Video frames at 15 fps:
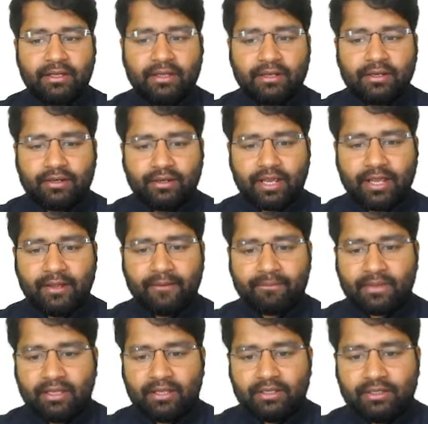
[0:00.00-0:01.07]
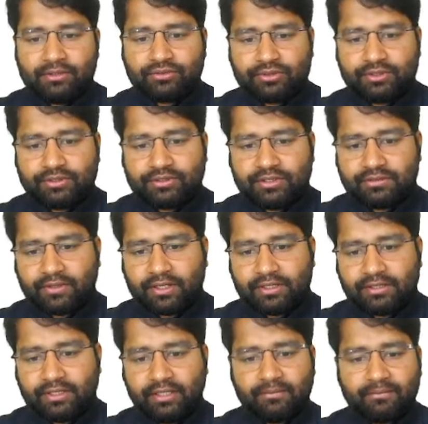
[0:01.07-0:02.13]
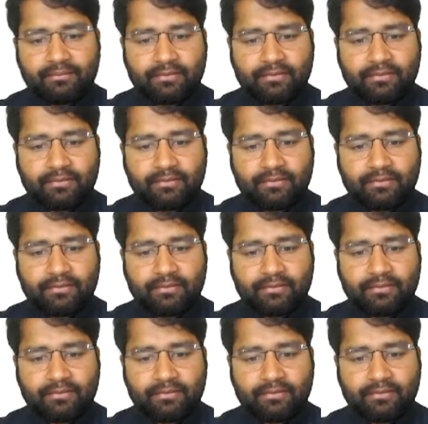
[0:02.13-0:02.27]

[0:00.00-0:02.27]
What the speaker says: Okay, so this is one thing.